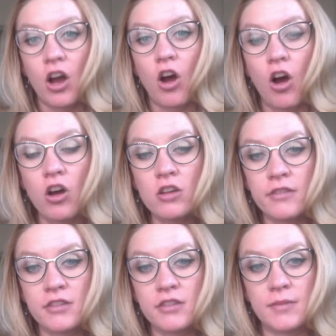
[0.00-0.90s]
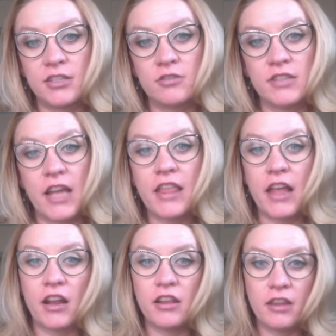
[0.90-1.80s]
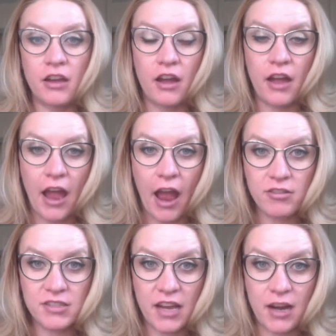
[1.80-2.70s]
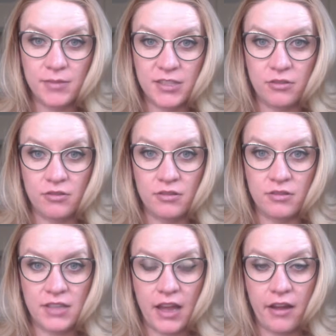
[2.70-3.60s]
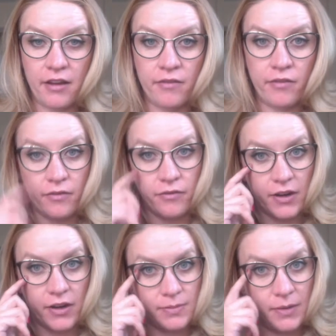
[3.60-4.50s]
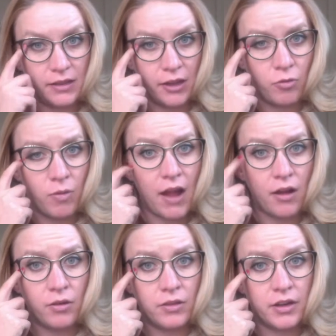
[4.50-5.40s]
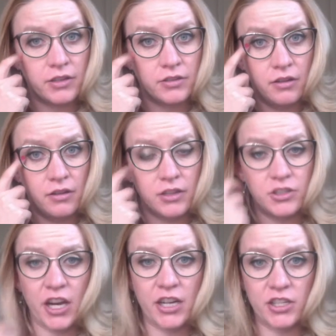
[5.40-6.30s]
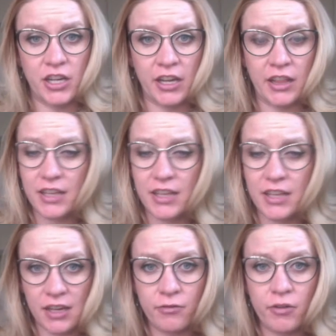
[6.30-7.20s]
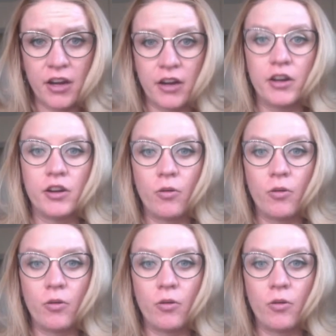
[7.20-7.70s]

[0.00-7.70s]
all of those obstacles, and then the outside obstacles of friends being like, wow, they're changing and that's kind of weird,